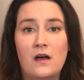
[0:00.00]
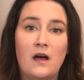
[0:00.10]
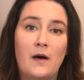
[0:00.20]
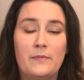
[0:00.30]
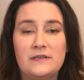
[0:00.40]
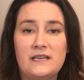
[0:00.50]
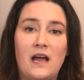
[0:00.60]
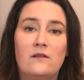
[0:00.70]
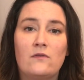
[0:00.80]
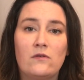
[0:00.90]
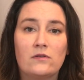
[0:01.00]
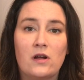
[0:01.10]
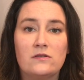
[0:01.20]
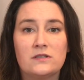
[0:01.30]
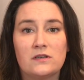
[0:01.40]
up and down roller
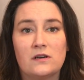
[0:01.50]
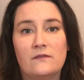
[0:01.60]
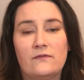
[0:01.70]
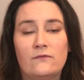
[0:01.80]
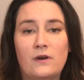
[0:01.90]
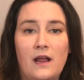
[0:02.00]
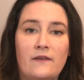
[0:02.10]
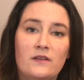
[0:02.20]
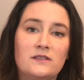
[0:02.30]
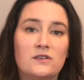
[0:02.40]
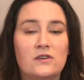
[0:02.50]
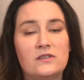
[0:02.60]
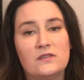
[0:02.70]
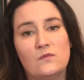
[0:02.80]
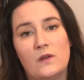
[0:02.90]
coaster of when I have concerns
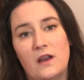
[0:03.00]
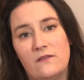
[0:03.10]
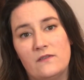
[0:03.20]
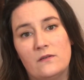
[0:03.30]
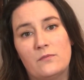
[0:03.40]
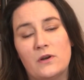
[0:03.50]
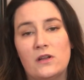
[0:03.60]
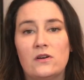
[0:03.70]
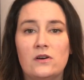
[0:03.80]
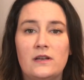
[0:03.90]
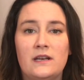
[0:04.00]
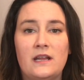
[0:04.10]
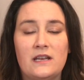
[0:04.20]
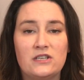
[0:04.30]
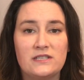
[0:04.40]
and when I feel pretty good,
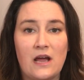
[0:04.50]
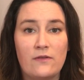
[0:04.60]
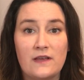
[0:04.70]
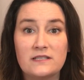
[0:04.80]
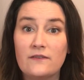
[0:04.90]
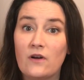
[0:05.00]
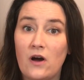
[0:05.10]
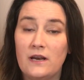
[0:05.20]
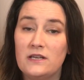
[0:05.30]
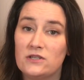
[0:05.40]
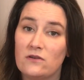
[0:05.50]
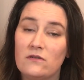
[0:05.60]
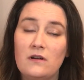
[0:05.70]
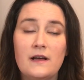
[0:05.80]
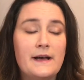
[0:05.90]
and just how things have gone in general.